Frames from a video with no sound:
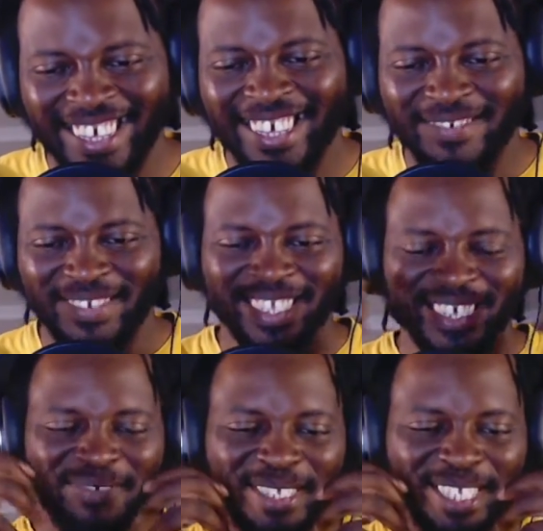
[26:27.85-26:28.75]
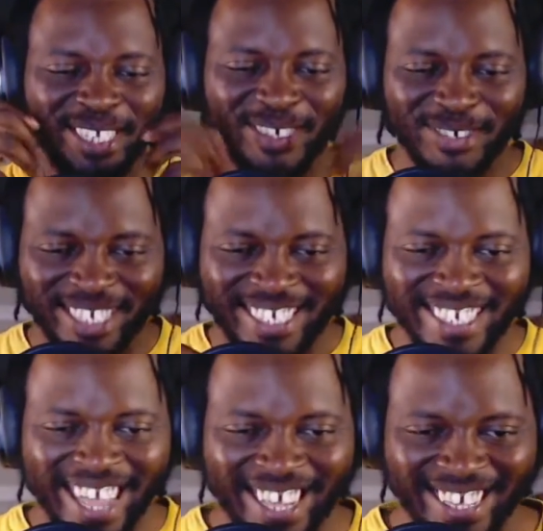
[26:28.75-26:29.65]
with the Gucci
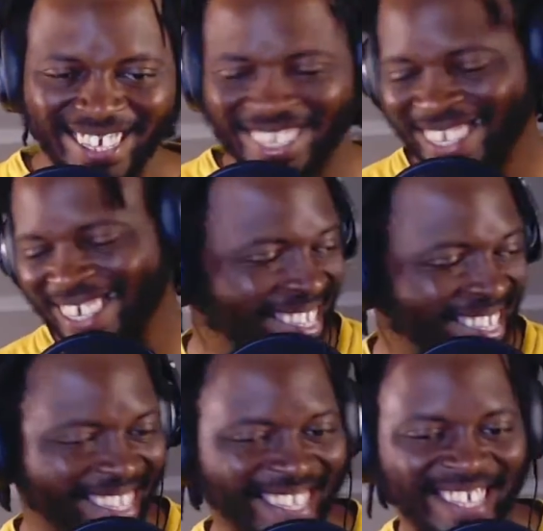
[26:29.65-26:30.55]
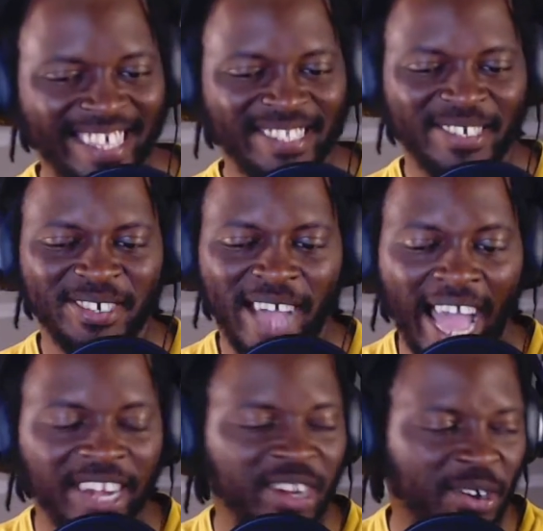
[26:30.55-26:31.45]
jacket. Dude,
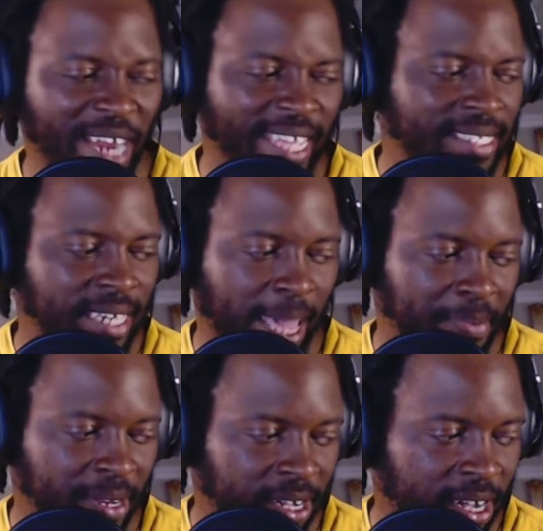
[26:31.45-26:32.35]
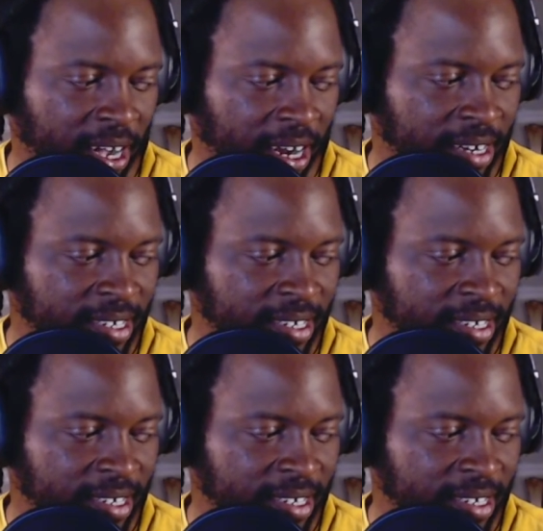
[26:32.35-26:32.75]
I know that slap in the car.